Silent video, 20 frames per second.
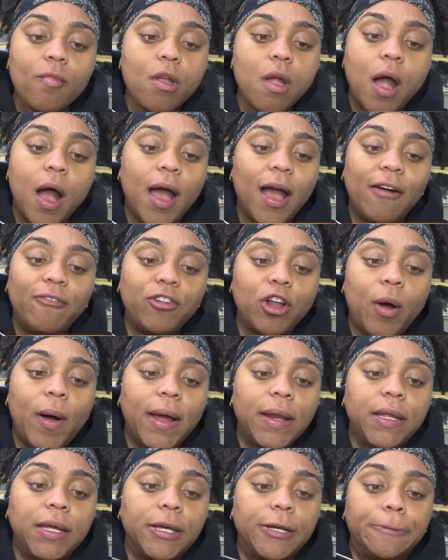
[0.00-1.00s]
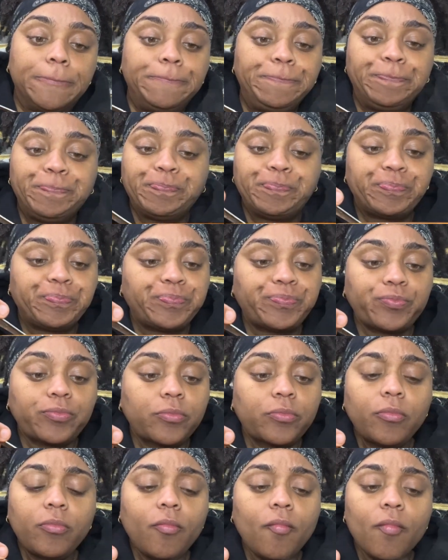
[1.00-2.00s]
I have no idea.
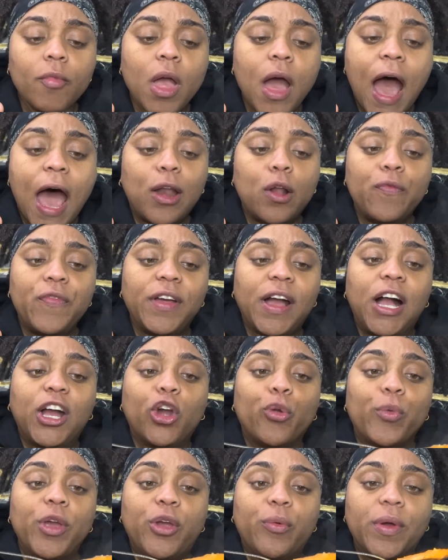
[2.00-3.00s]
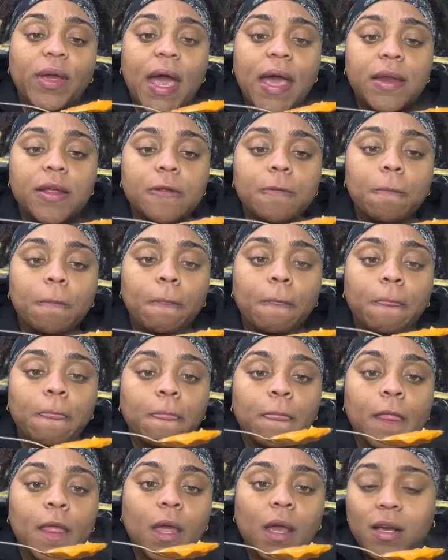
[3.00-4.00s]
I don't think I could recreate it
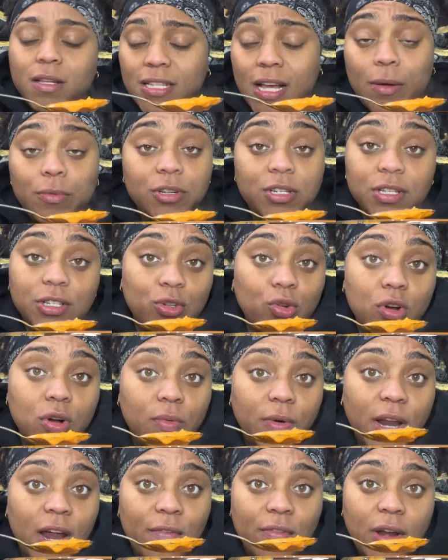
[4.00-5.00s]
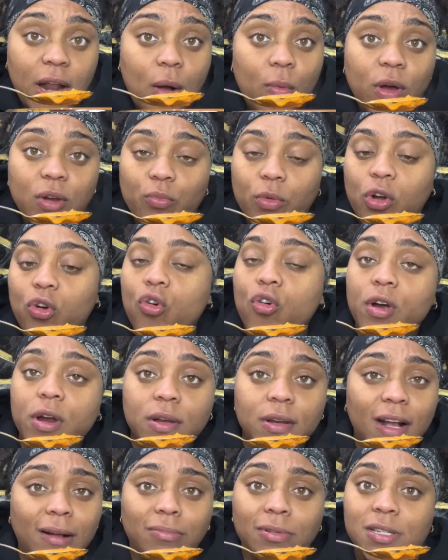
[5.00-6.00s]
because I was just doing whatever and I wasn't
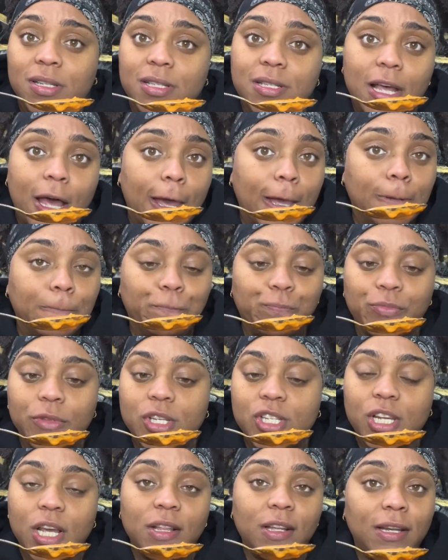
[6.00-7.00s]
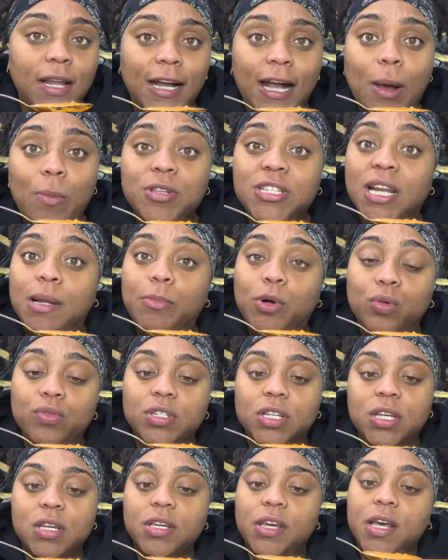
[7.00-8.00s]
recording. I was just like chilling. Like I was in the mood
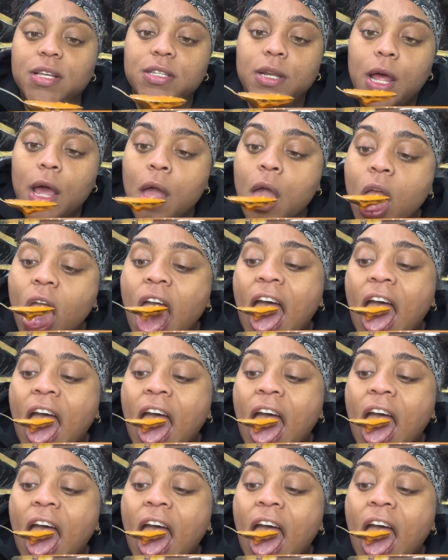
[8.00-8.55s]
to cook yesterday.